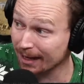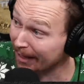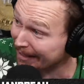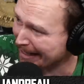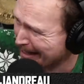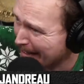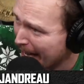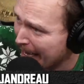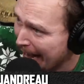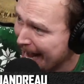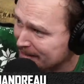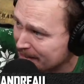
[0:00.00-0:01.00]
Like it yeah. kind
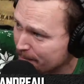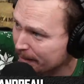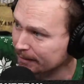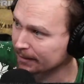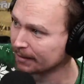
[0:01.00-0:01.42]
of has to be.